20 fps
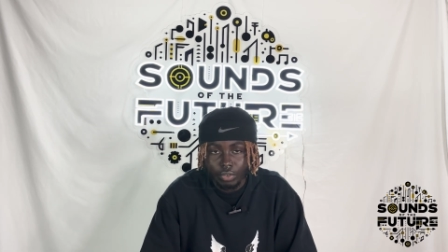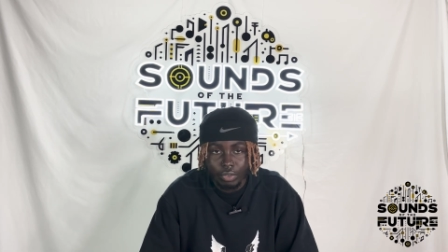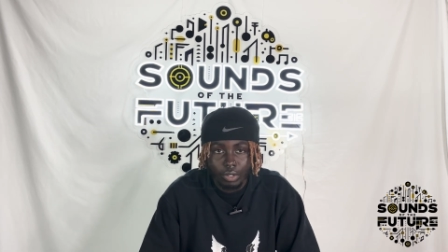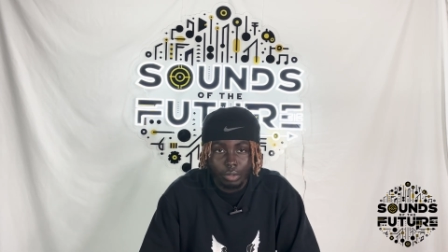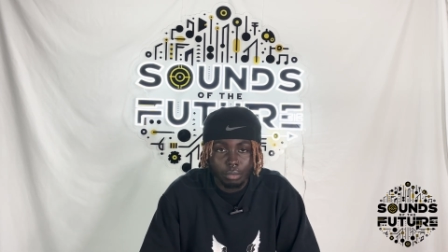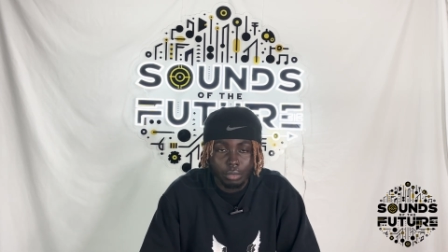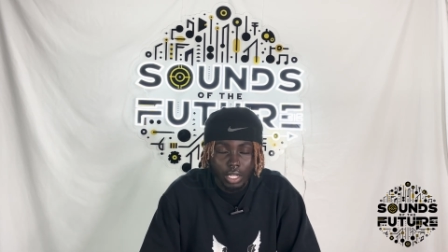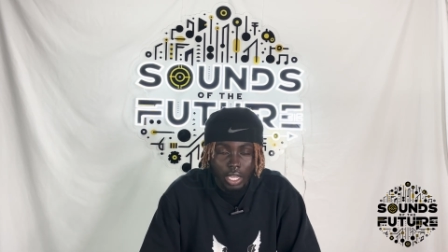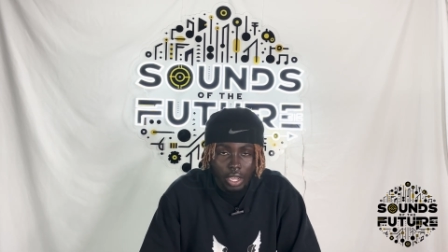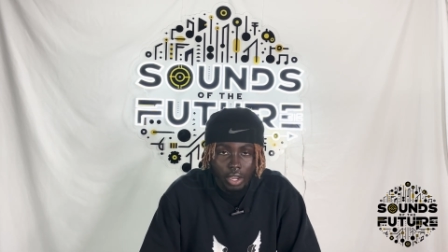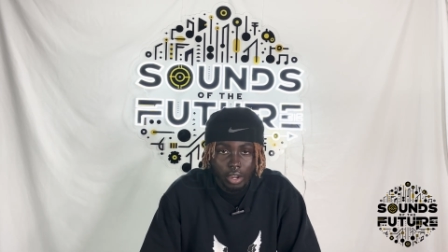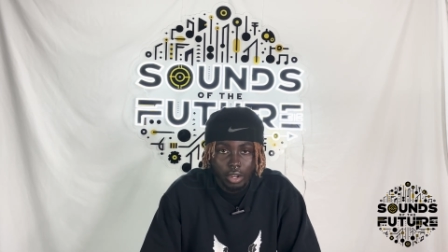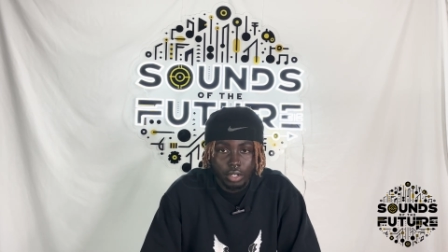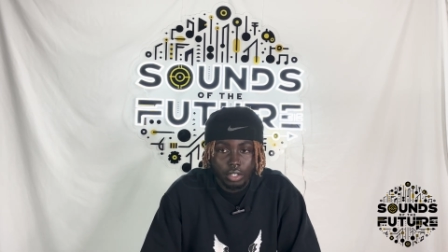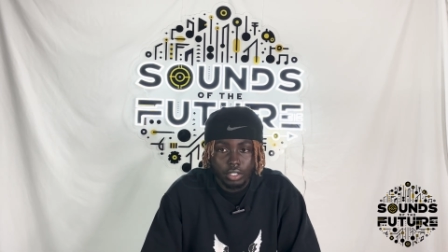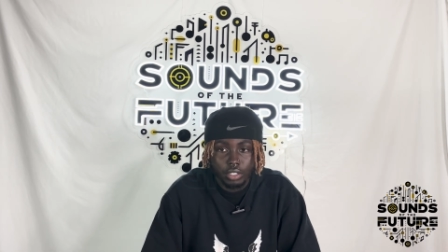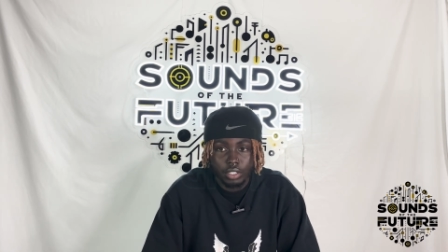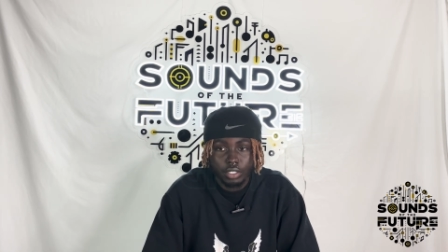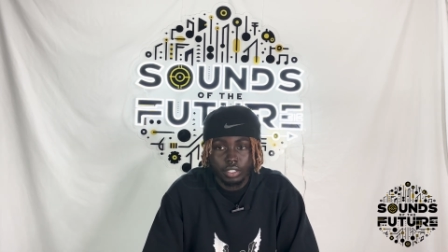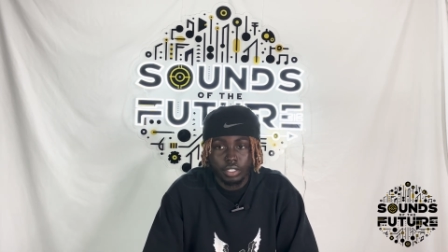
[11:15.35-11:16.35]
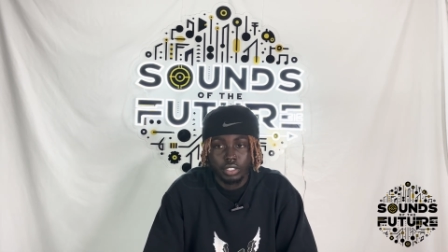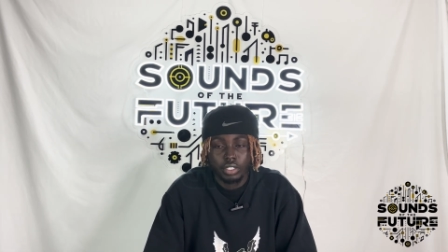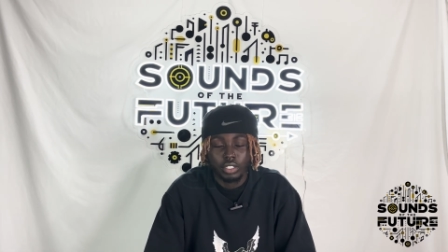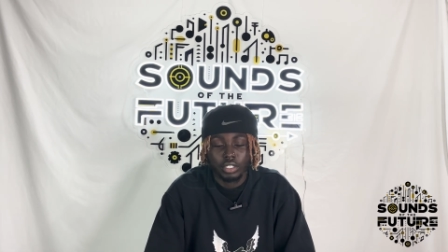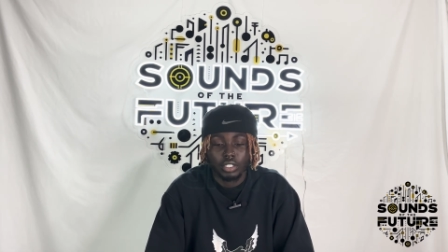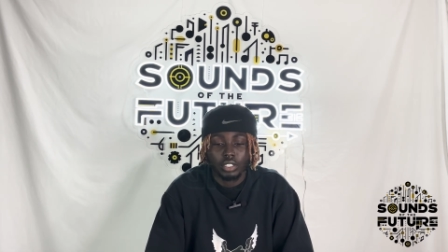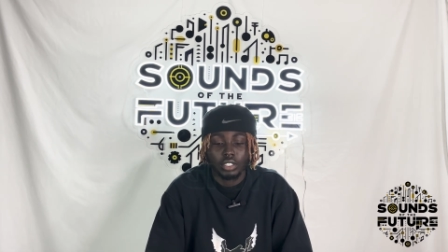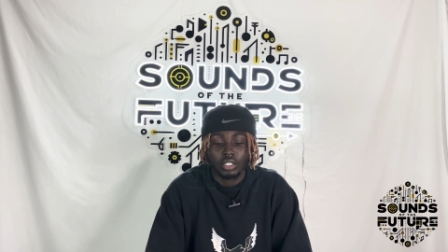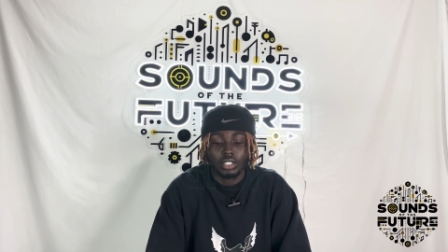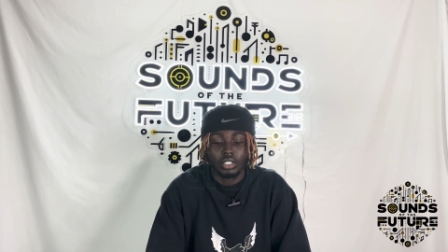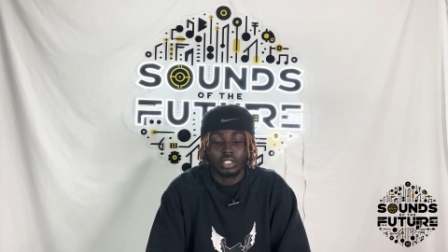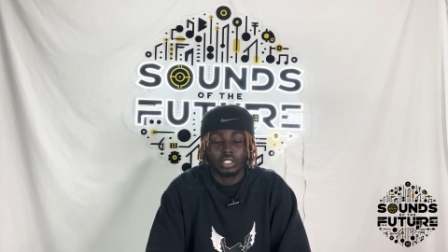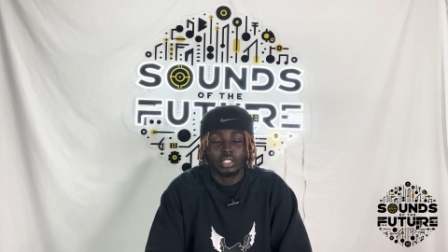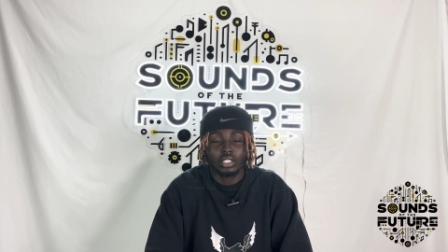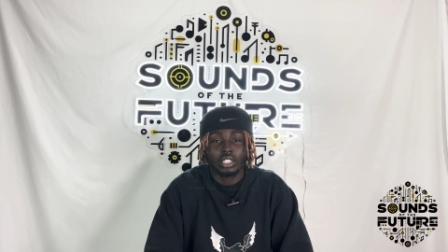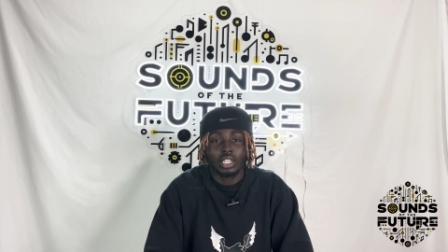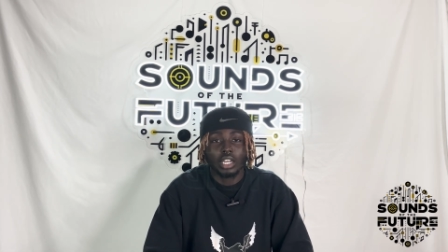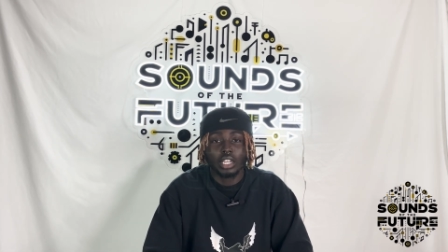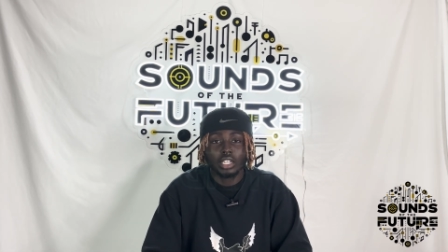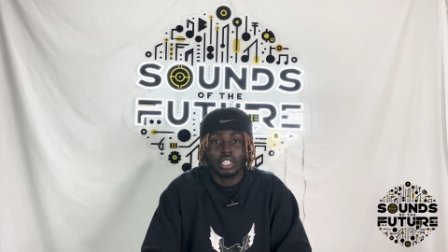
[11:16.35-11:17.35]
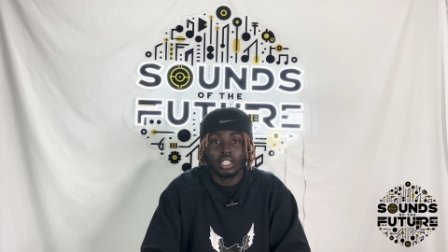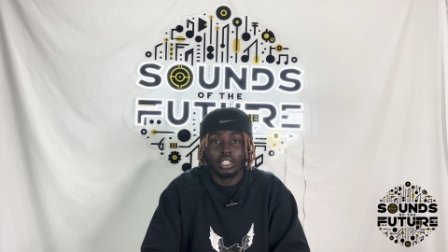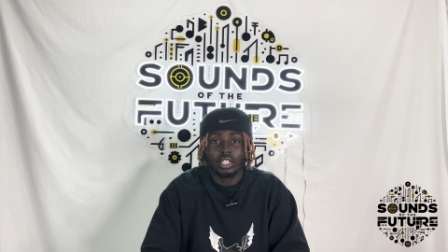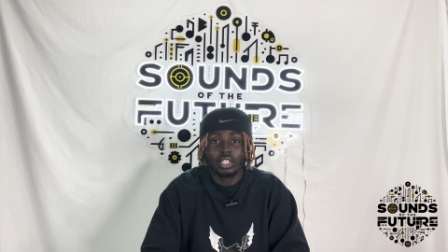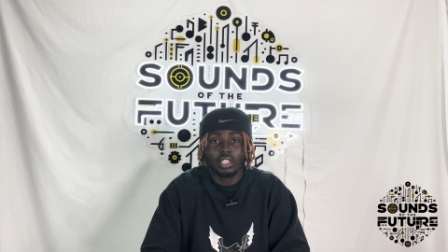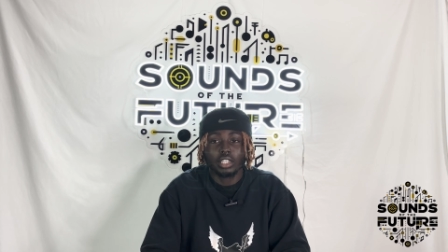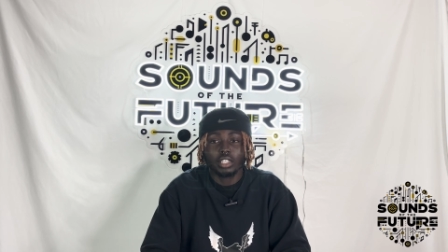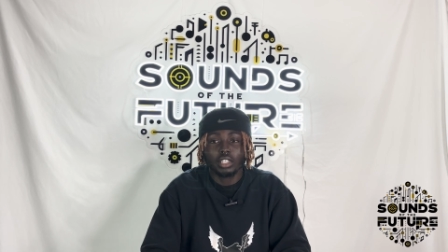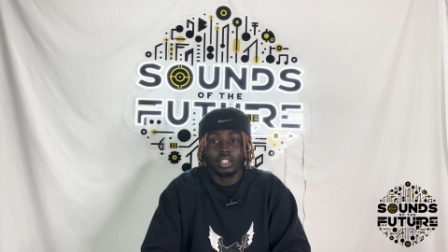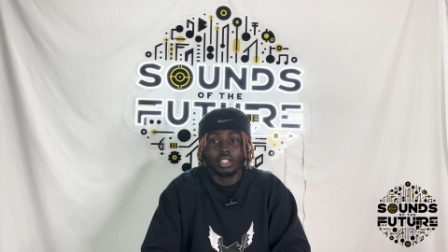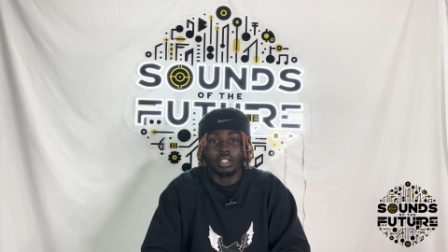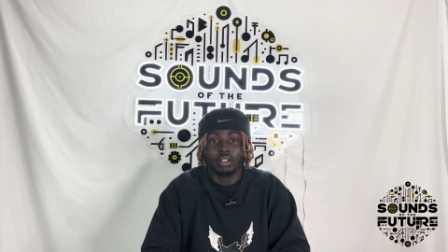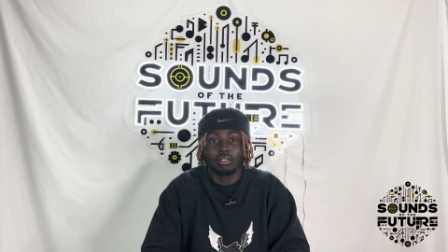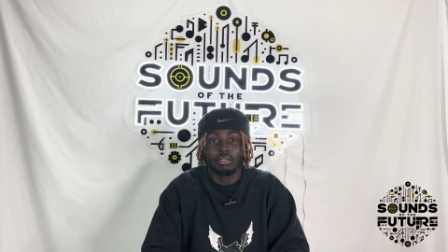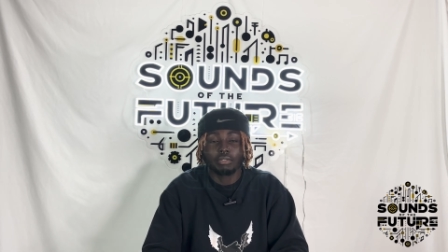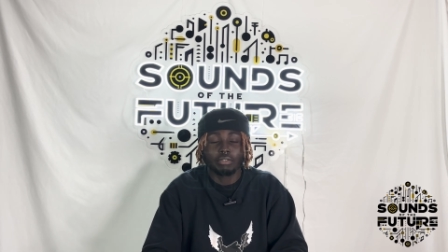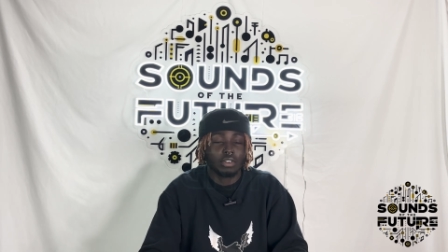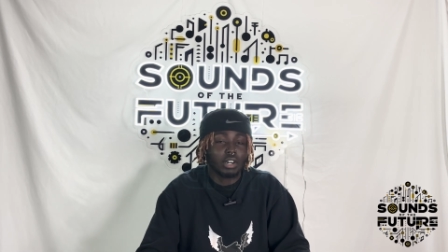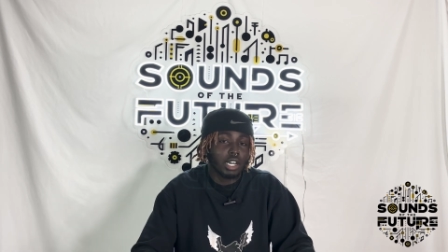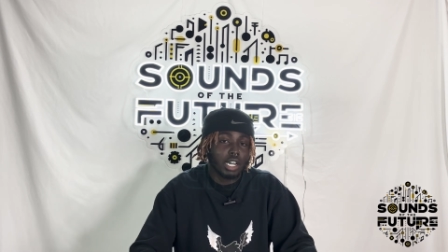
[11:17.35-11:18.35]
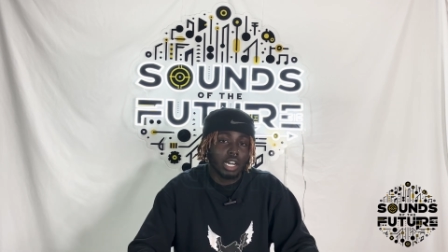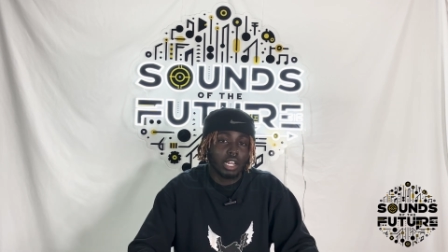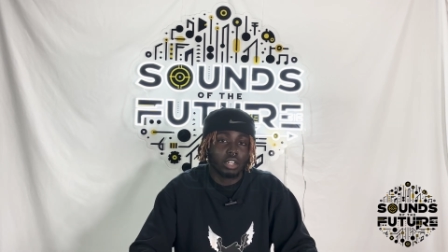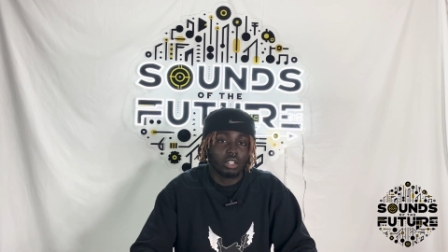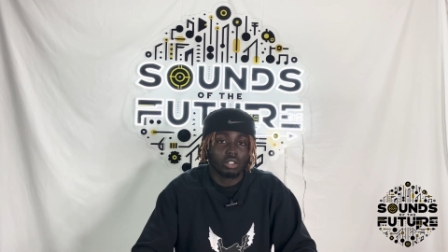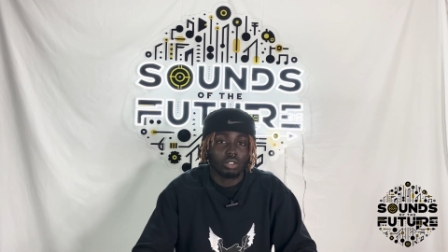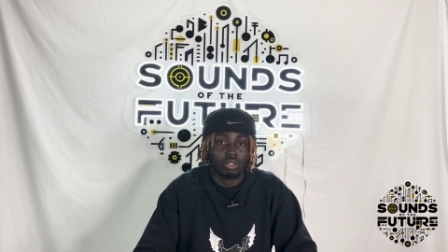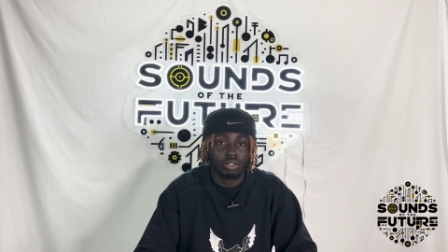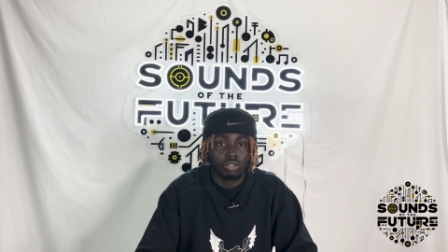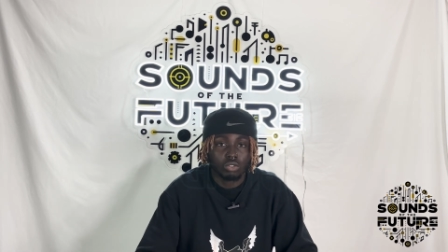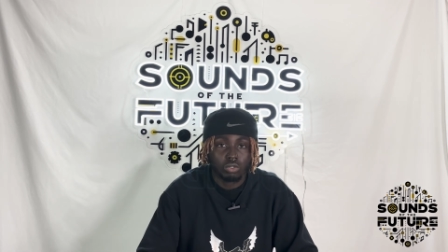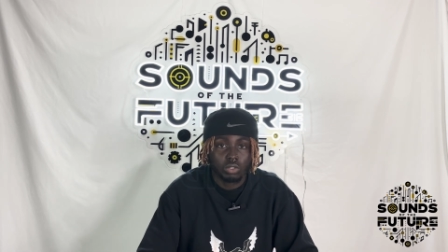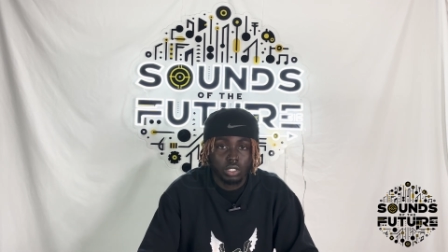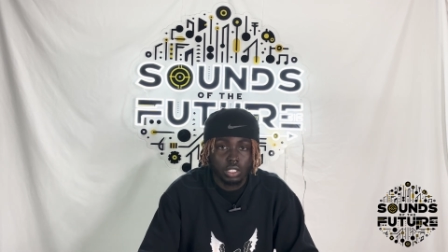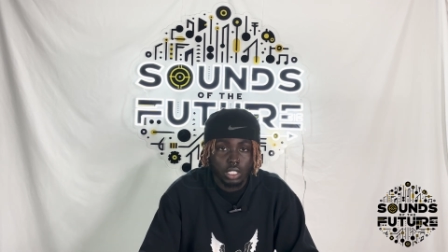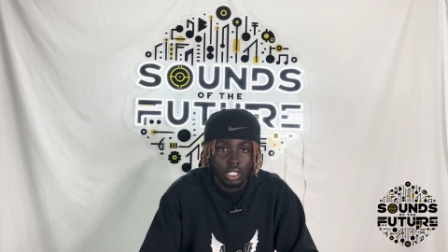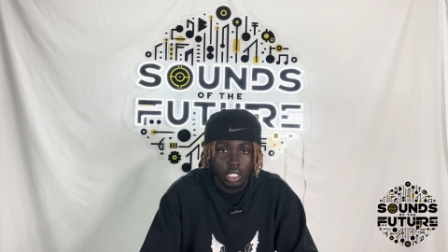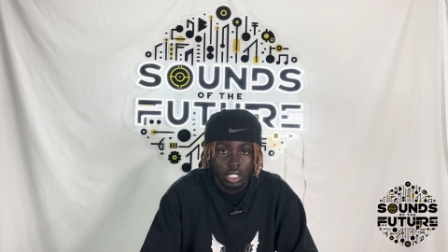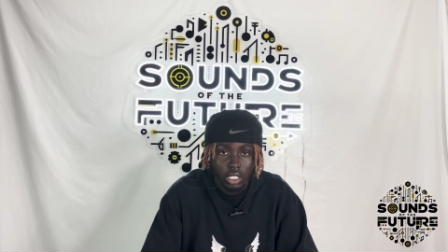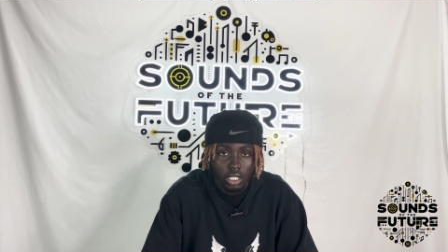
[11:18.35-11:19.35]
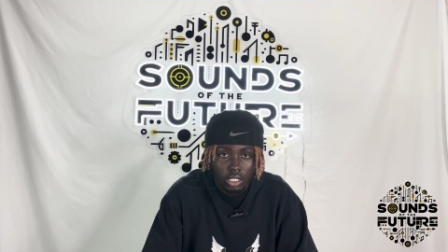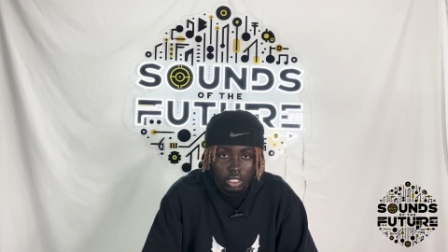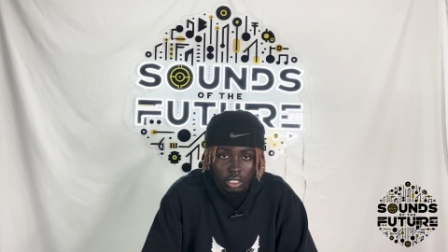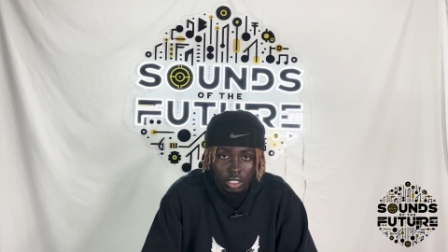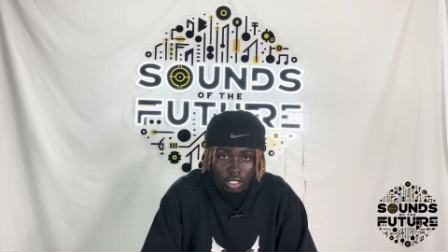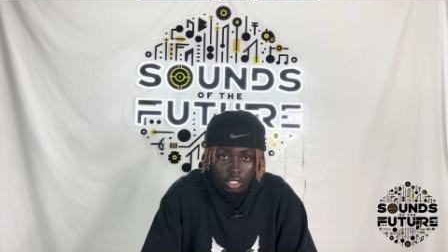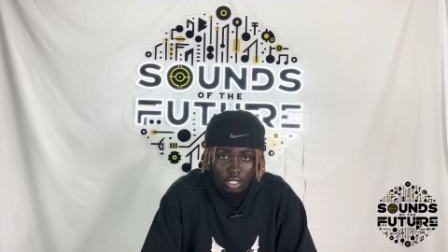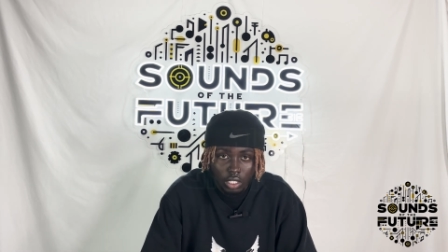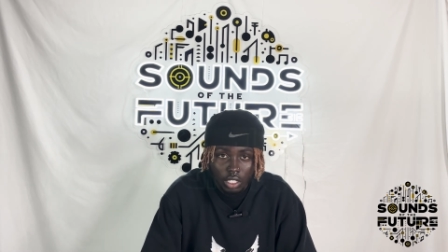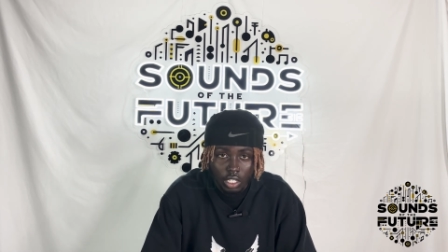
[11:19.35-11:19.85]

From there, study the fuck out of those three things